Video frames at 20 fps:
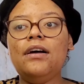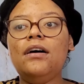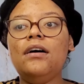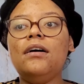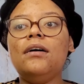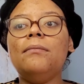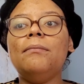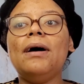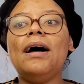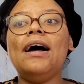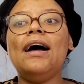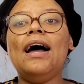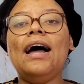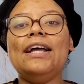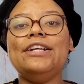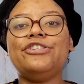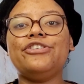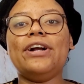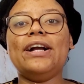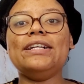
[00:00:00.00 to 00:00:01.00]
um,
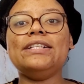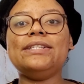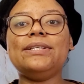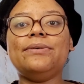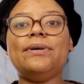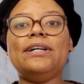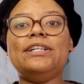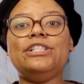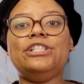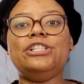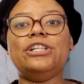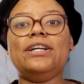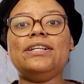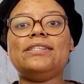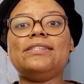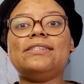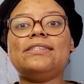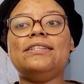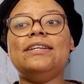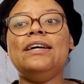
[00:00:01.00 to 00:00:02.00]
I try to
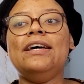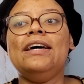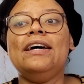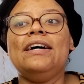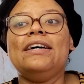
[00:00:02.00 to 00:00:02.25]
adjust